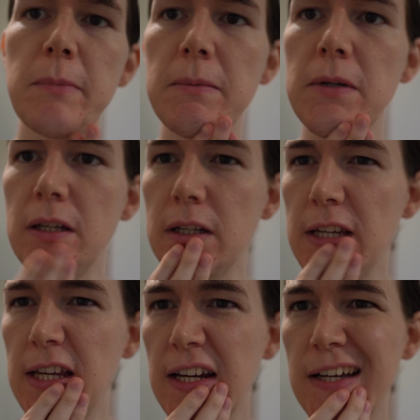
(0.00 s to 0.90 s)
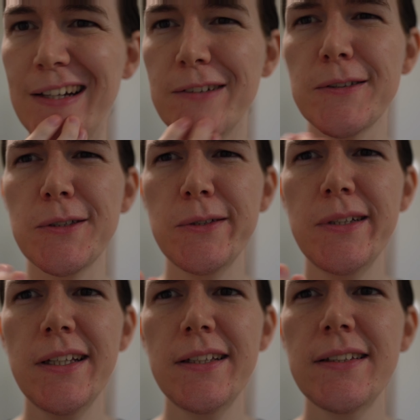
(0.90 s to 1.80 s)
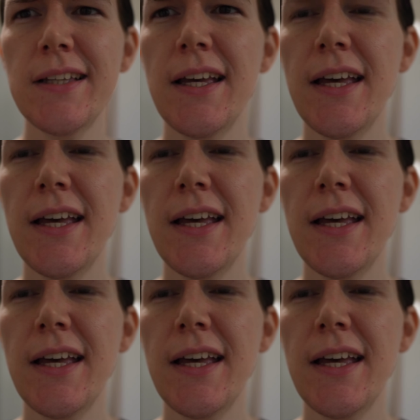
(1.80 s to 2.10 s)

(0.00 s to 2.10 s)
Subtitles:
maybe a day and a half or 2 days.